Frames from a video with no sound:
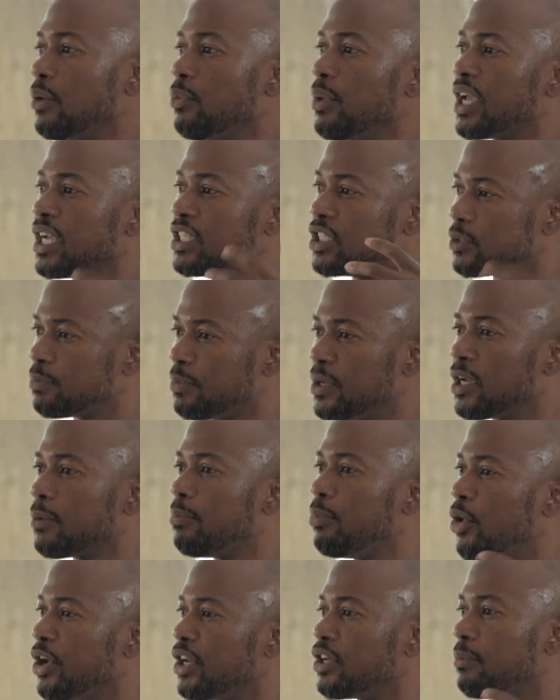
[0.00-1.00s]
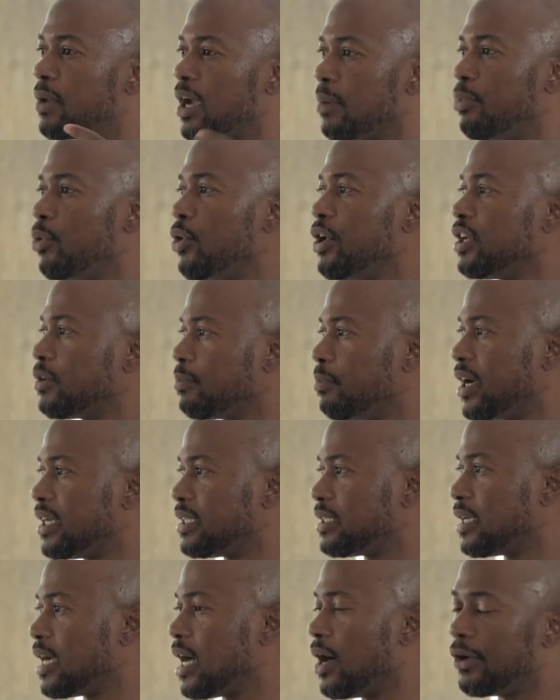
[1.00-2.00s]
and we can speak point by point,
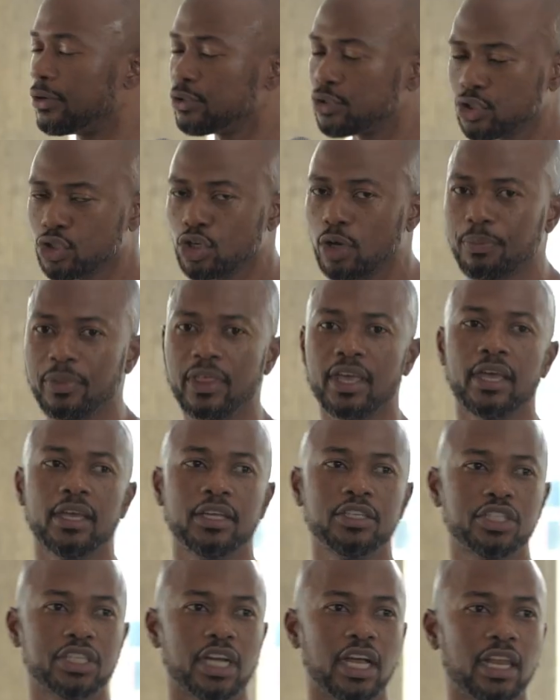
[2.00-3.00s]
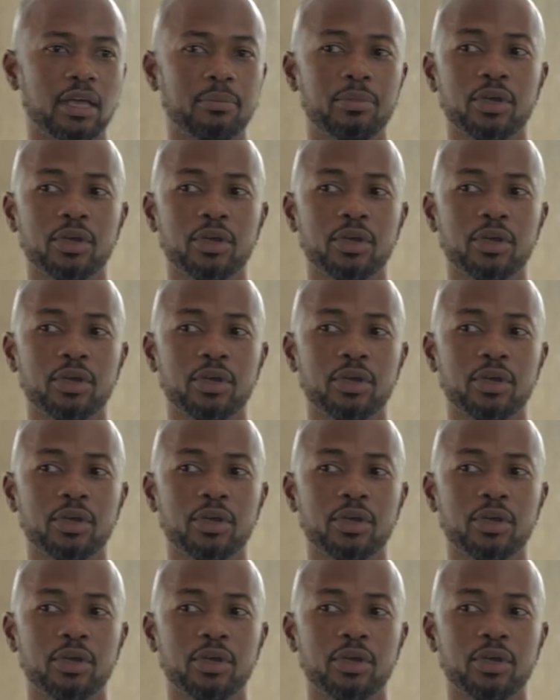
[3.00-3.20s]
but I won't stop there, inshallah,